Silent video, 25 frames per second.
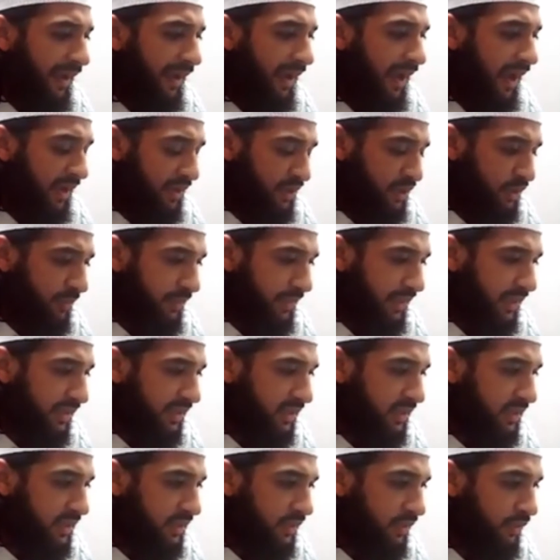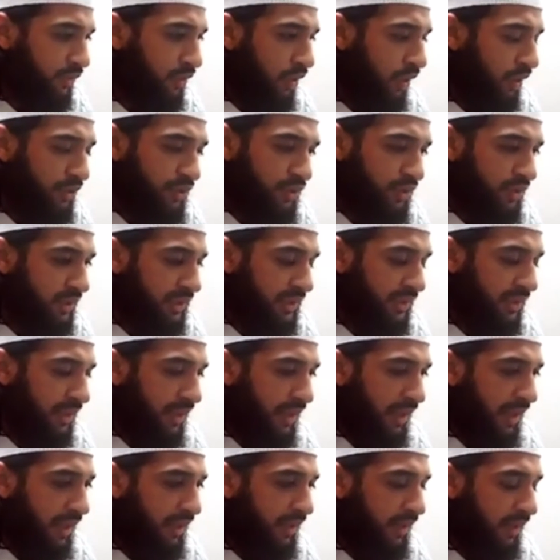Cash means not just
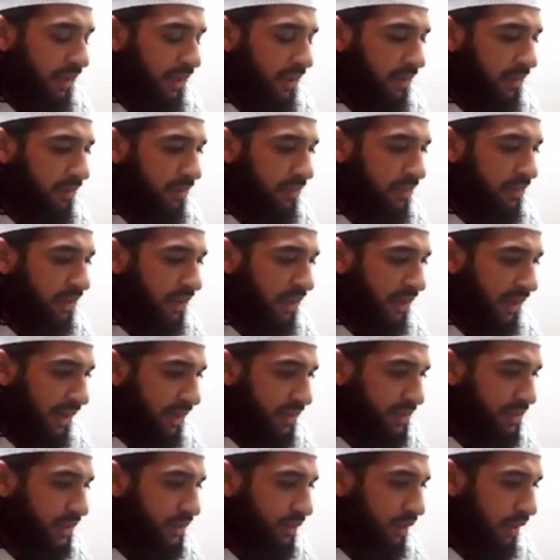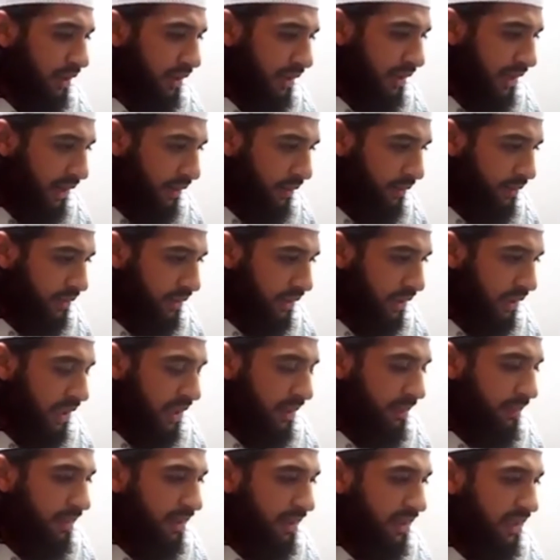the cash in your account,
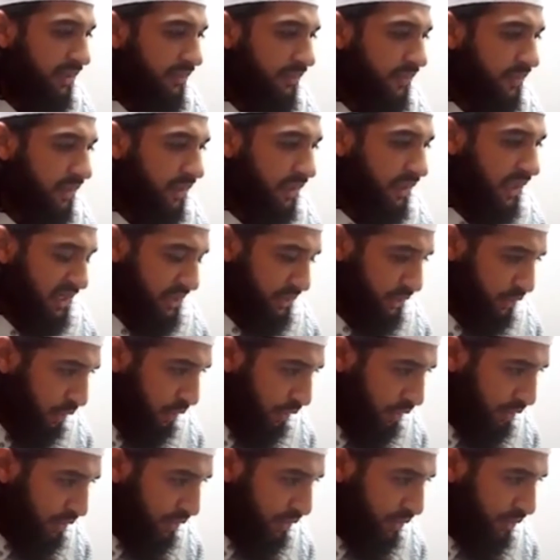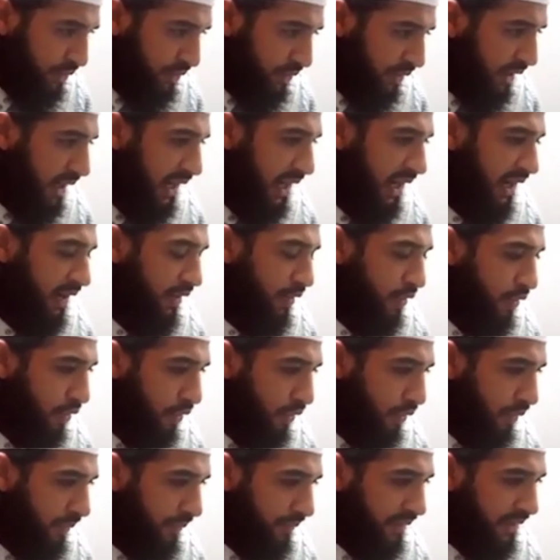but even the cash on you at
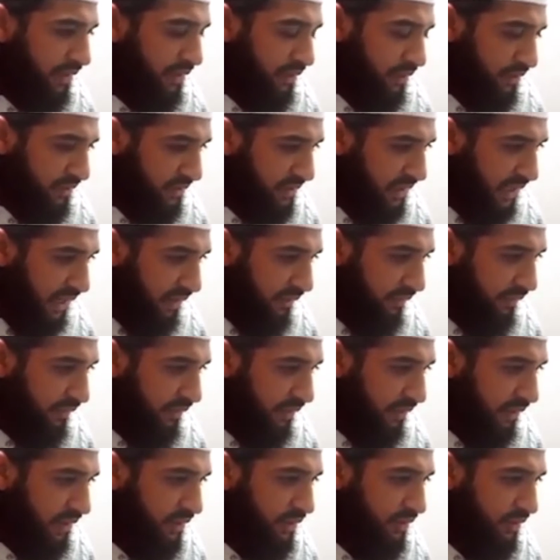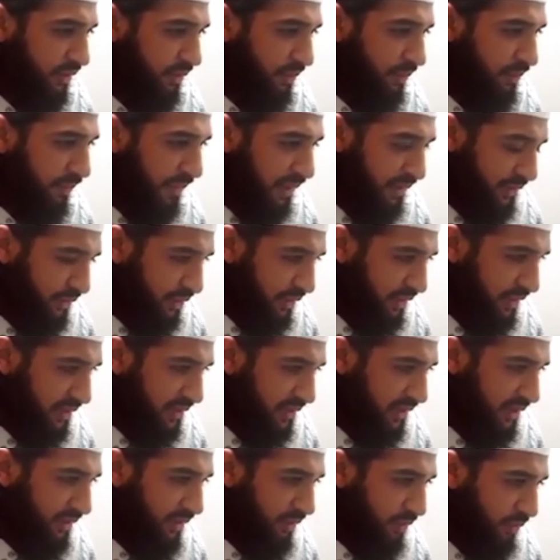home, in your safe, in your
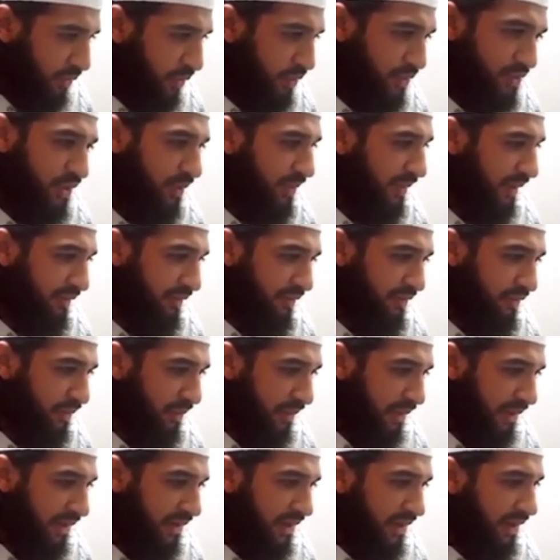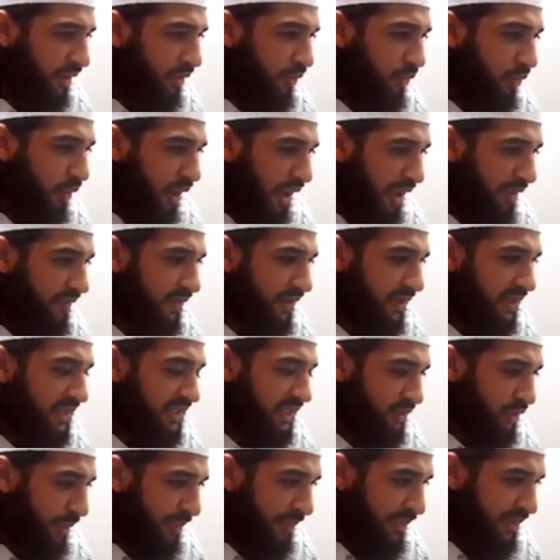mattress, in your wardrobe, everywhere. Whatever is
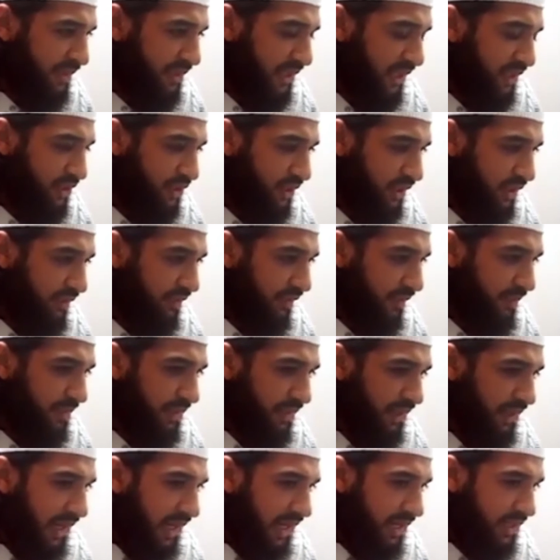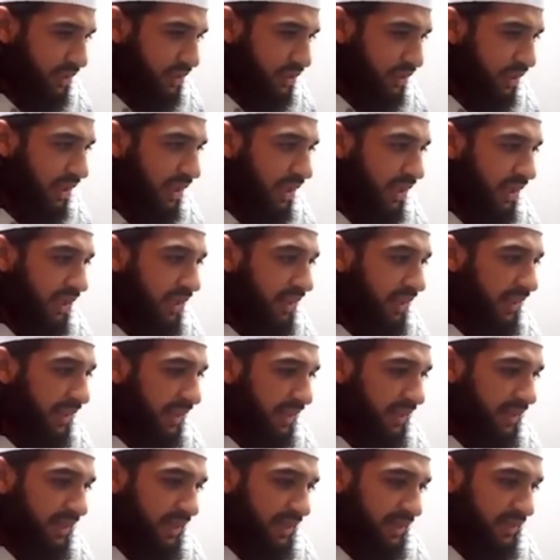in your possession from the cash,
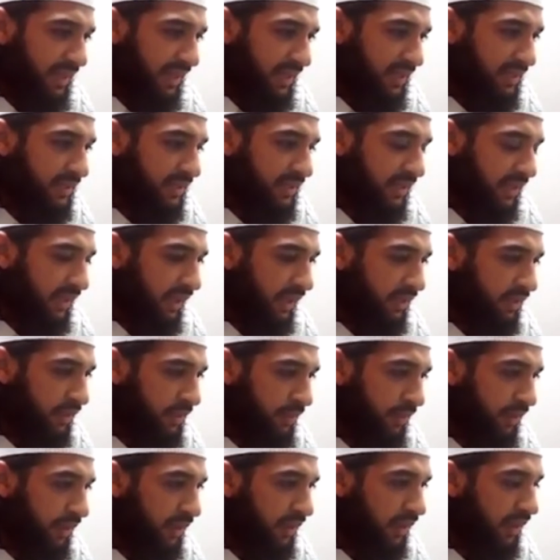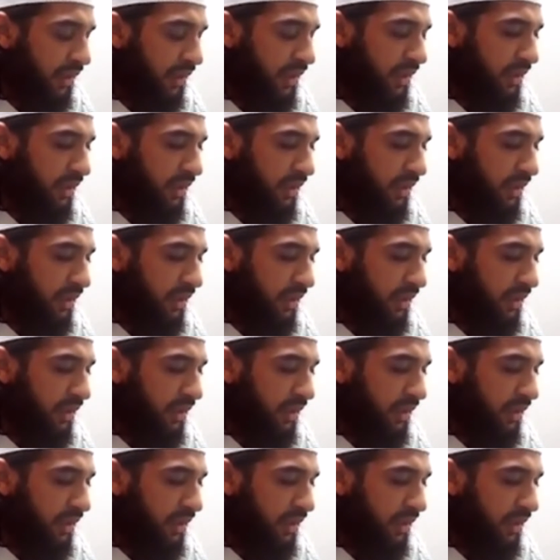then yes, that is zakatable.